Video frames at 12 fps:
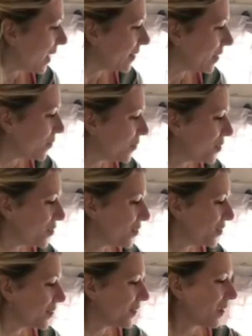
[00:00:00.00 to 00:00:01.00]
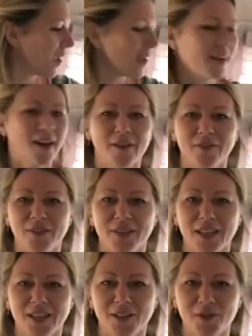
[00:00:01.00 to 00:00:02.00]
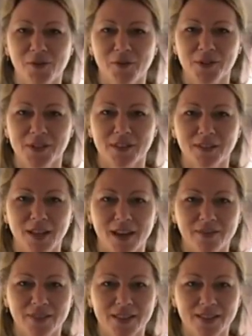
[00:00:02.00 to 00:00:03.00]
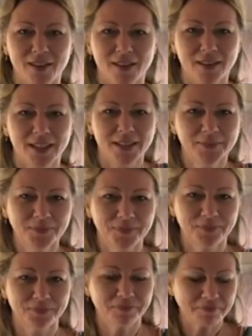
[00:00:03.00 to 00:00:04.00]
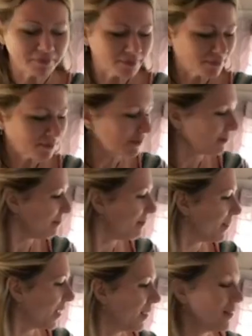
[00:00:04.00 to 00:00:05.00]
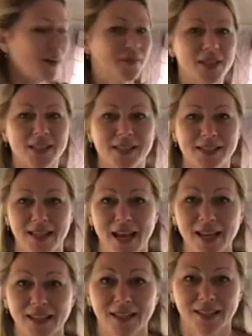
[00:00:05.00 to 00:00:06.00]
I think we should, I feel like universal love is calling. Love this deck.